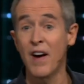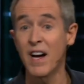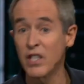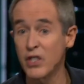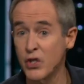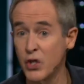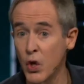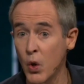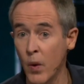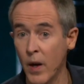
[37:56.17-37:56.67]

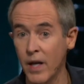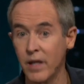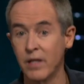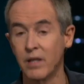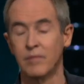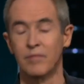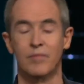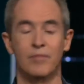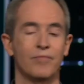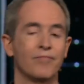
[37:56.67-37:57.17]
us do
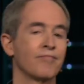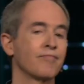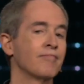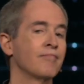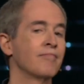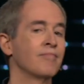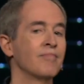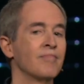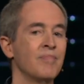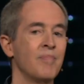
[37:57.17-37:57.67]
it.
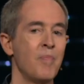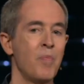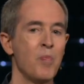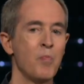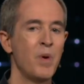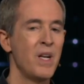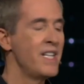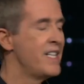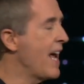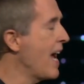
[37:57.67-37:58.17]

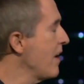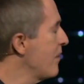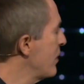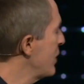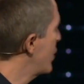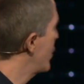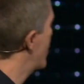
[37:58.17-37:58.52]
But David